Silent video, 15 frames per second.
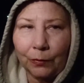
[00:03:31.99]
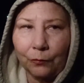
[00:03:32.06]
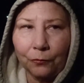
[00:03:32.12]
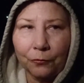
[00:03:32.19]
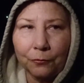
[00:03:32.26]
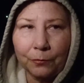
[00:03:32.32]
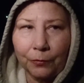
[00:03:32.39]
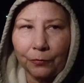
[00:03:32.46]

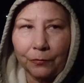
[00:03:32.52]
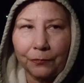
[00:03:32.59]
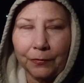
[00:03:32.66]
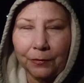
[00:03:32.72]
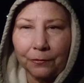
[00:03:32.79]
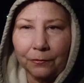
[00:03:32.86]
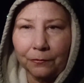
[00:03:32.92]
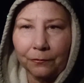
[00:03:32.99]
group or the
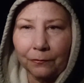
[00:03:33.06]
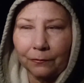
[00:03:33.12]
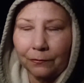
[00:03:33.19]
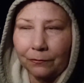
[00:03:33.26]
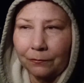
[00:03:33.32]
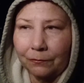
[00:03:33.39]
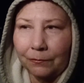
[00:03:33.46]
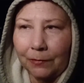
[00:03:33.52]

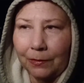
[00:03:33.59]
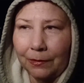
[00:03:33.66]
Theranos